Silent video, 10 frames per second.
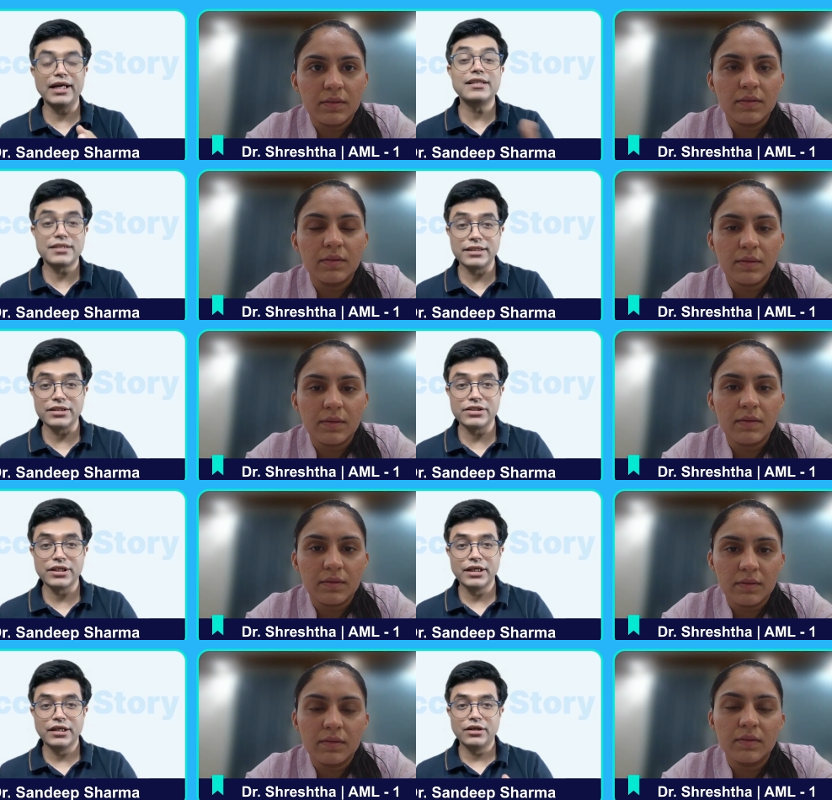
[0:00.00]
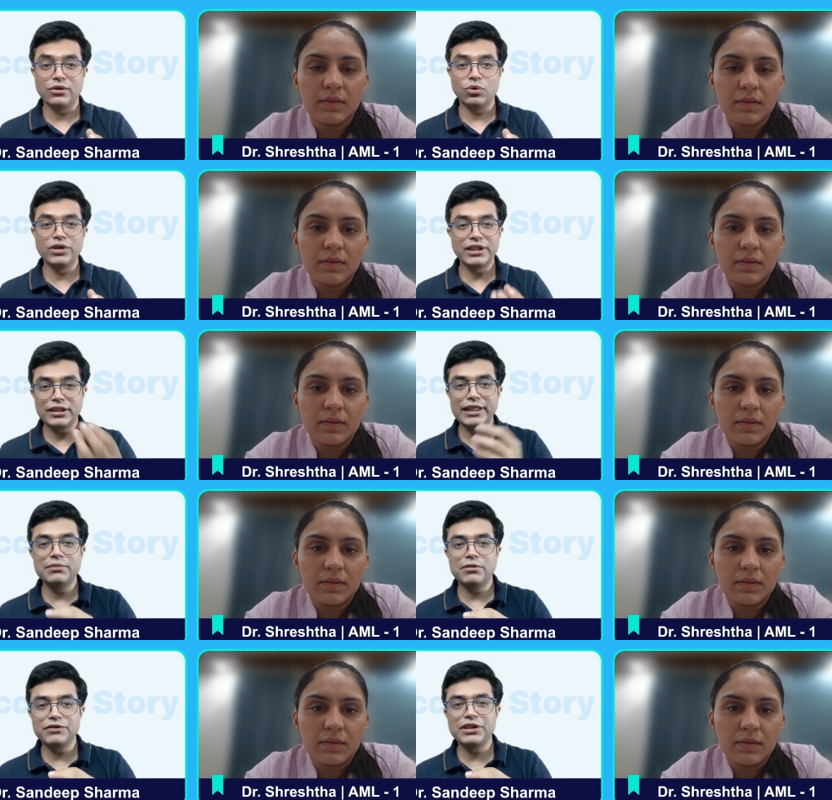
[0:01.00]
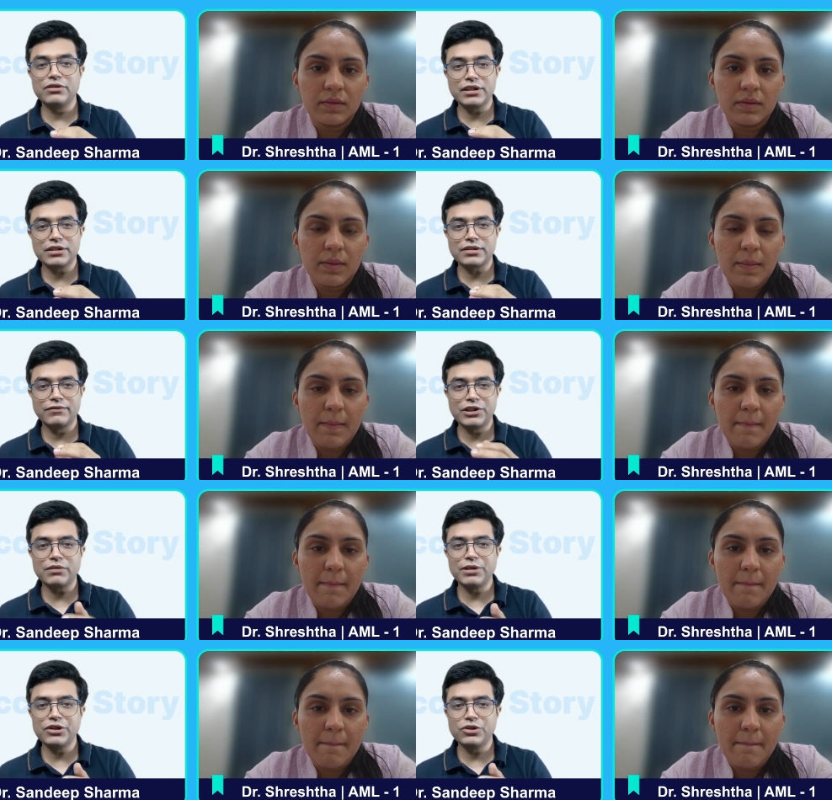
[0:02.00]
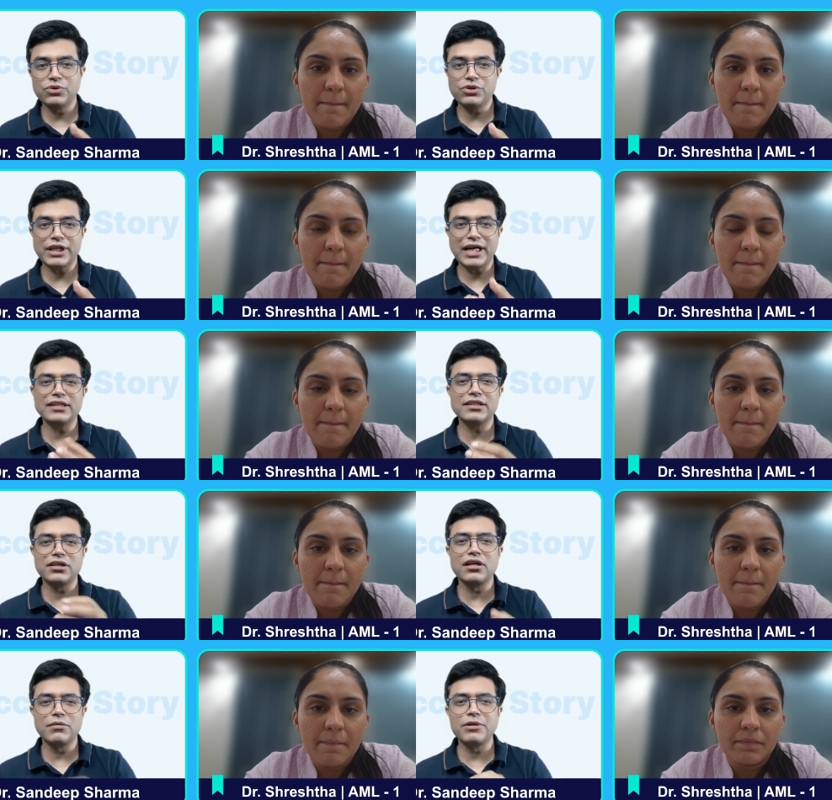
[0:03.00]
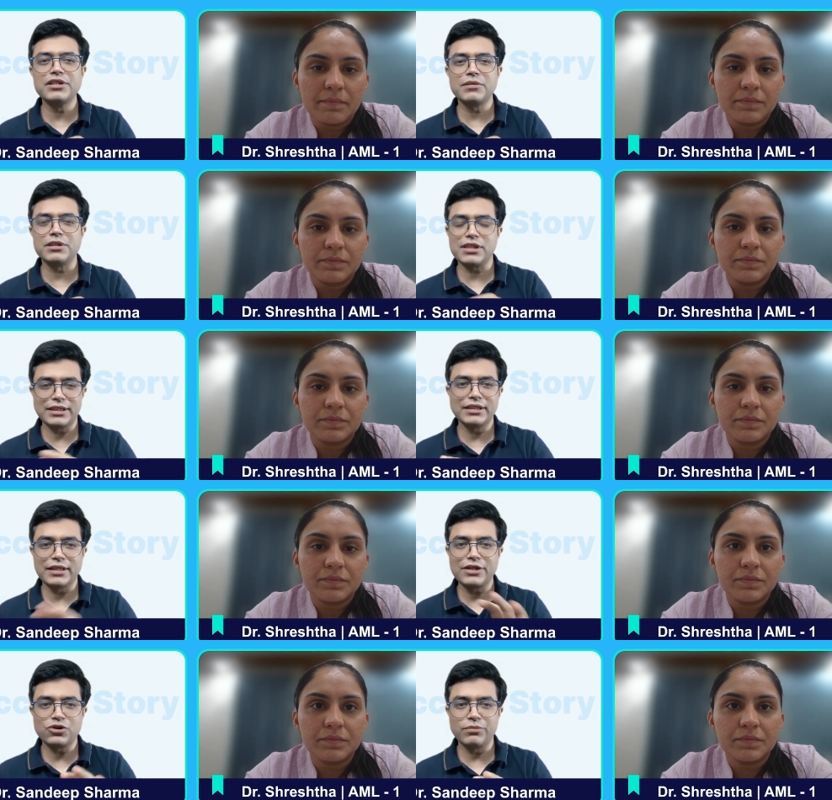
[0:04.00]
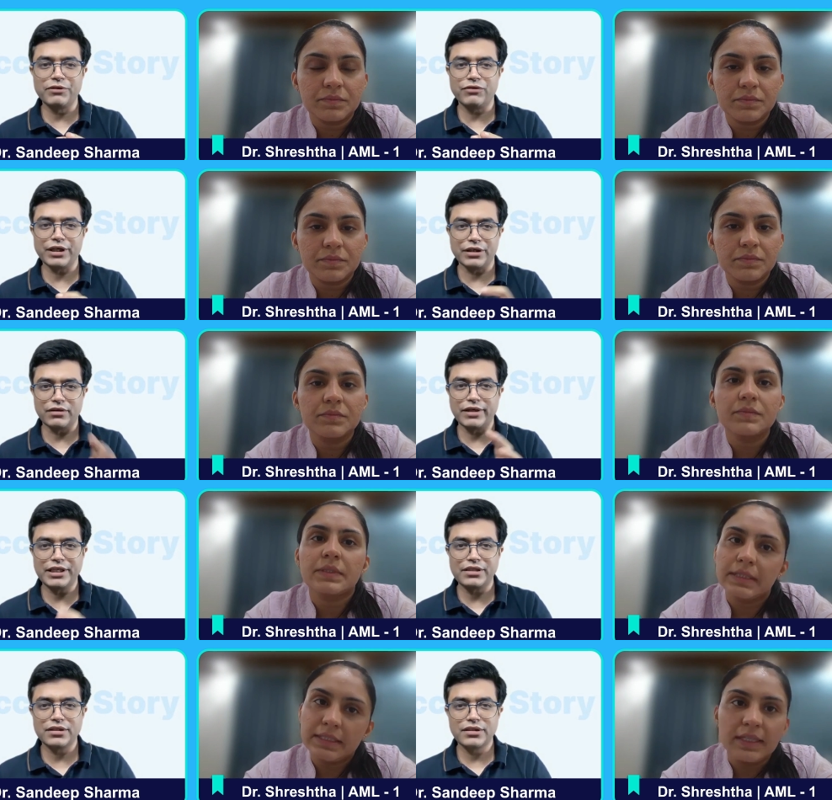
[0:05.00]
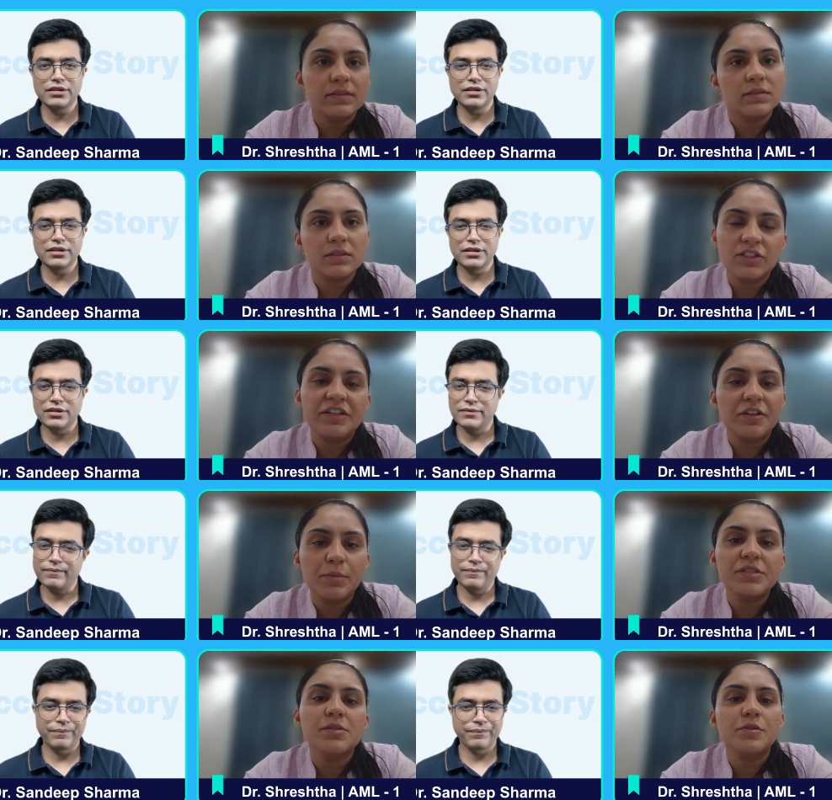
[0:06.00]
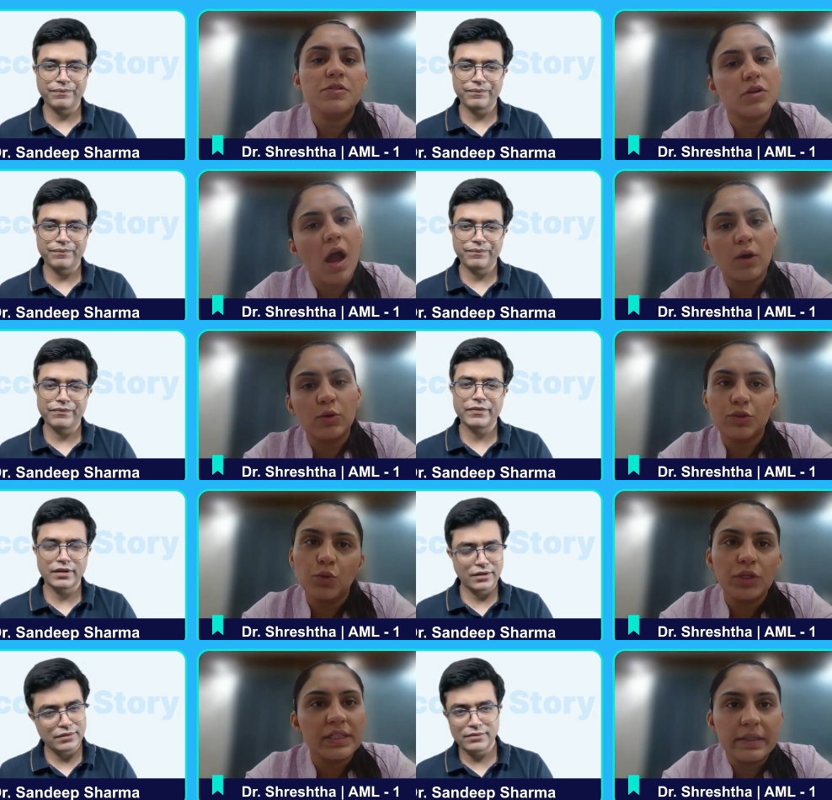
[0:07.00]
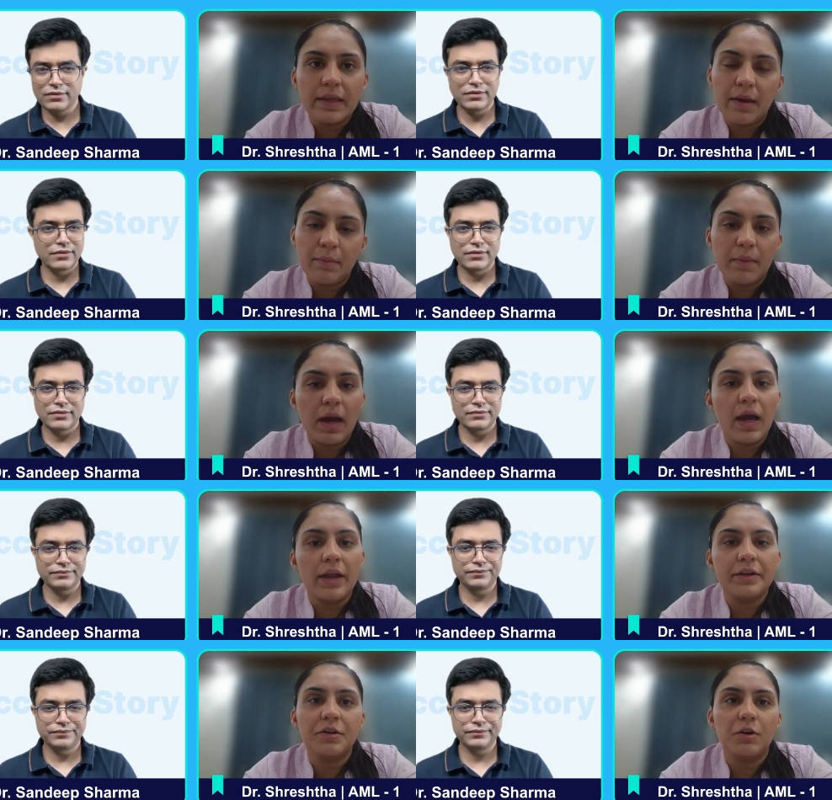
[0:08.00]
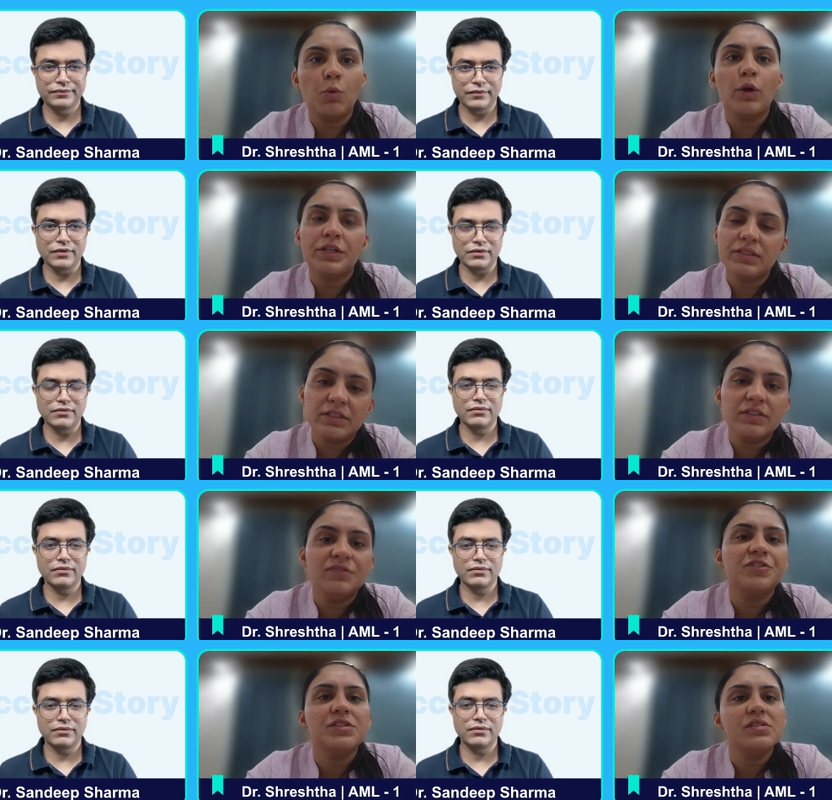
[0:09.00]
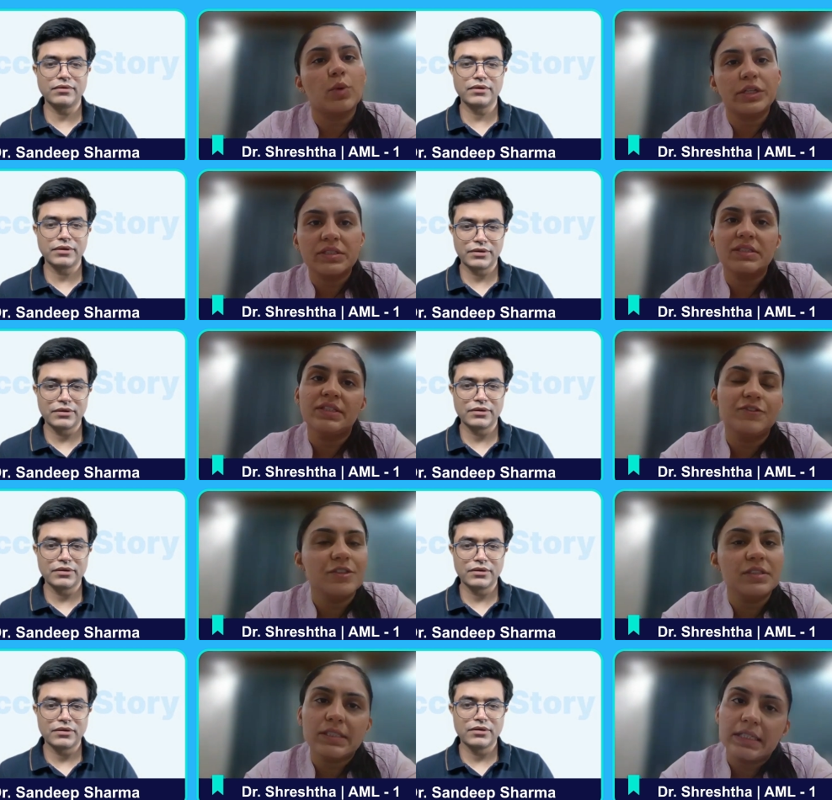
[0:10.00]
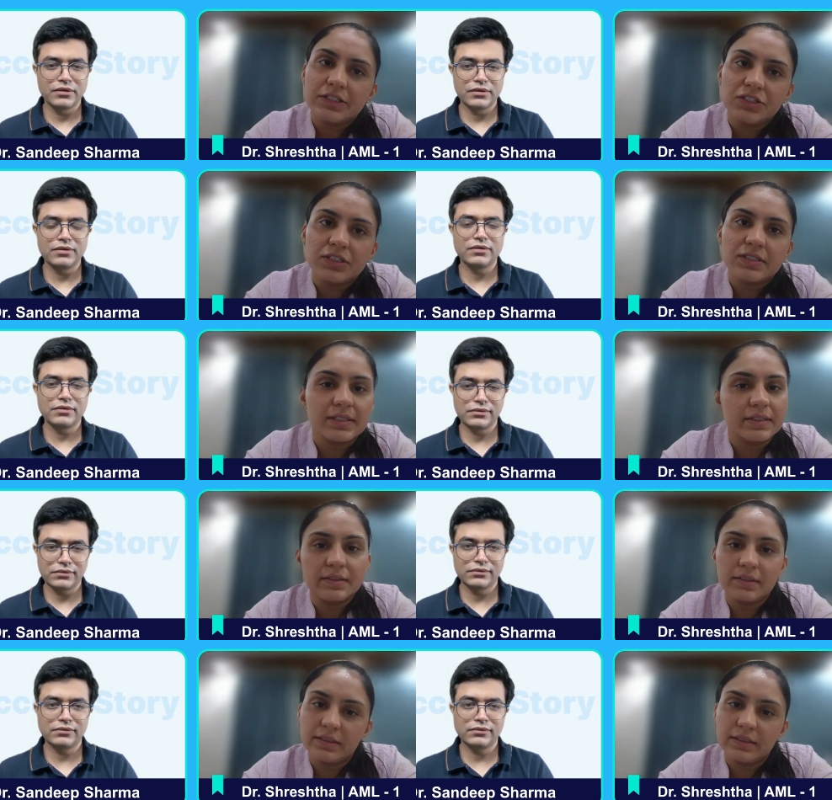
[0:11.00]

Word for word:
Speaker 1: LCH, only the name of the drugs which are being used and the general principles i think that should be fine right
Speaker 2: yes sir. general principles on how to treat them and uh, what is the difference what is the different stages and